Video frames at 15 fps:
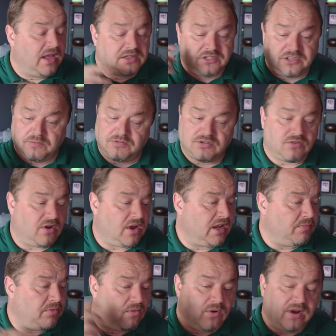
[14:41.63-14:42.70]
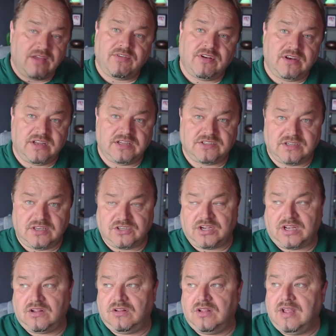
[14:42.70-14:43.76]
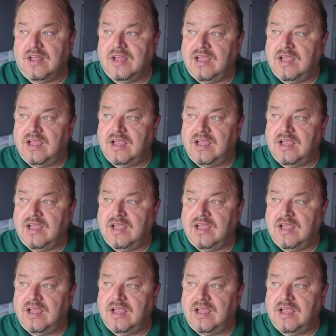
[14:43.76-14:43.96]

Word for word: subscribe or whatever it is to the channel.